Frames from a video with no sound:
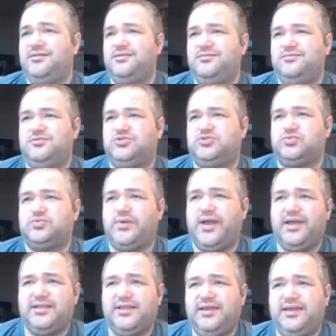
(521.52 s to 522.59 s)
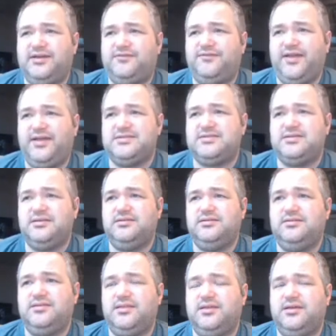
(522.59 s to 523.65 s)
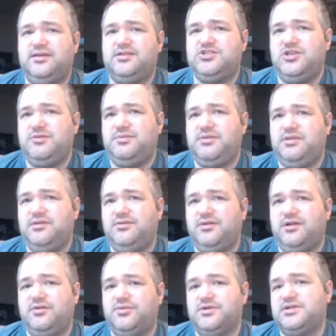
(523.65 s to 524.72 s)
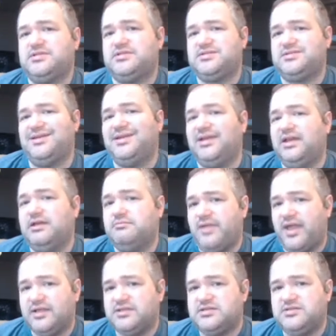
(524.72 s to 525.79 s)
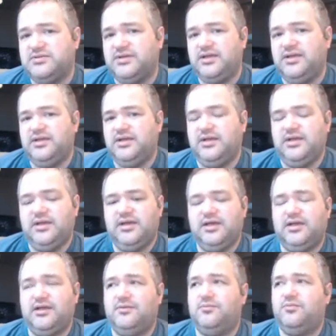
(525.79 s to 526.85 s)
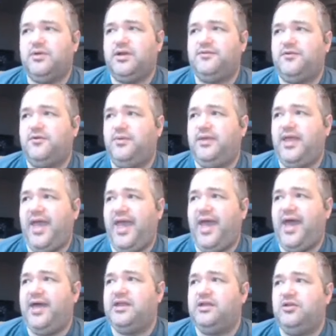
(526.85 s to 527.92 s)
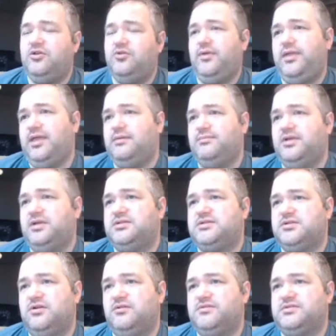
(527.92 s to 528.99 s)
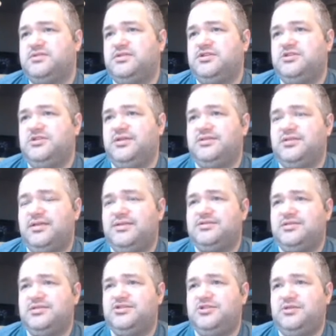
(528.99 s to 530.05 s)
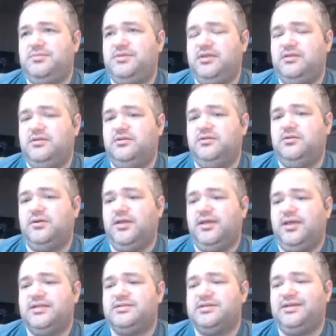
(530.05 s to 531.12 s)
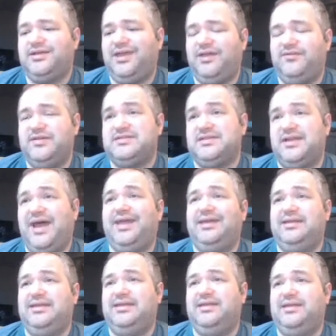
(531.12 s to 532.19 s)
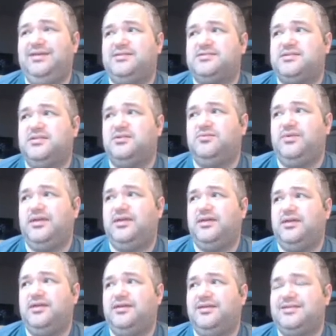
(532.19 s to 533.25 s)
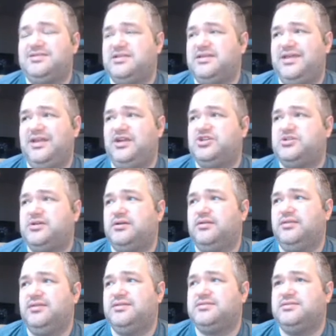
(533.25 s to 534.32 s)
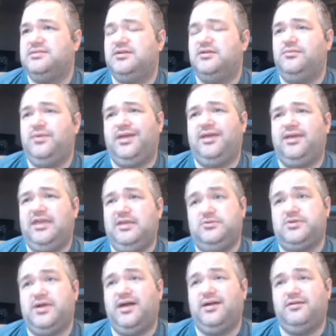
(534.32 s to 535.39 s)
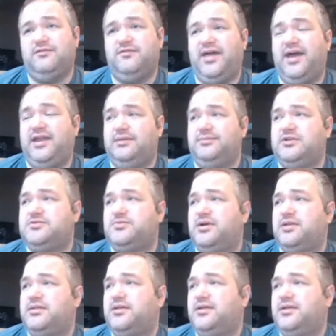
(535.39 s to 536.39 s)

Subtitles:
directly interfacing the GPU, we're just sending commands to it, whenever we add a new image over to into the GPU, it's going to give us an ID so that it's an integer that we can keep track of that image with.